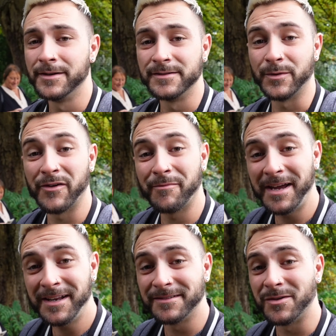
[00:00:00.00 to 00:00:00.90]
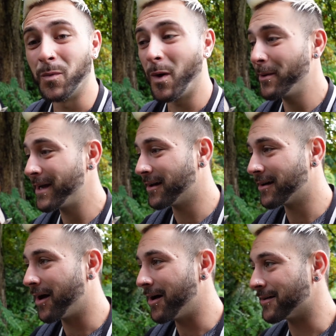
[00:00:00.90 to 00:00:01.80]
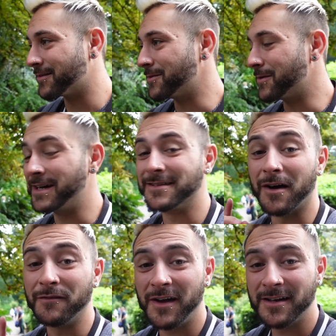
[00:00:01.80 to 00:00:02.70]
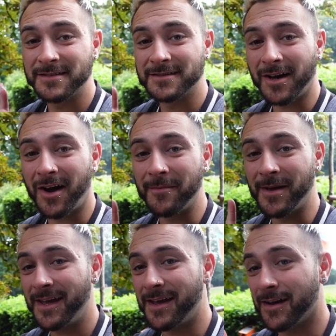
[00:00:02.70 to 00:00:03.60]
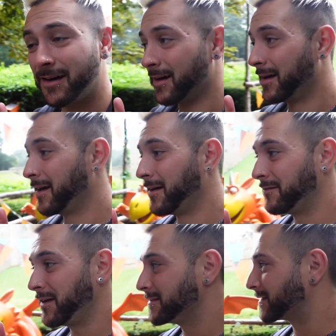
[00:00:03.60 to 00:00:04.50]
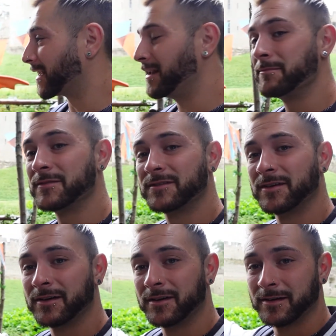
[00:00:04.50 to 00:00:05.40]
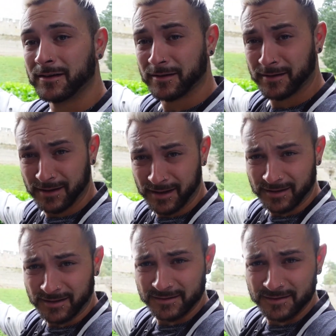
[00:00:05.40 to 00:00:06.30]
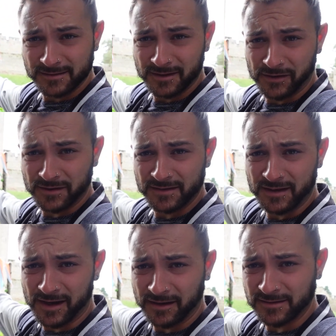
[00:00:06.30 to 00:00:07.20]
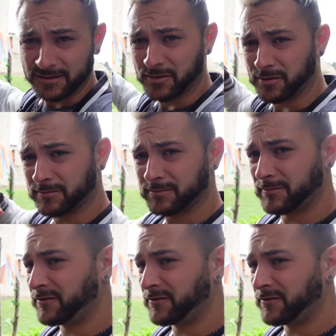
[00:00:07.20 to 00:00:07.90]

So we have made it to Warwick Castle. It is our first time here, first glimpse in the distance. Don't know if you can see that because it's not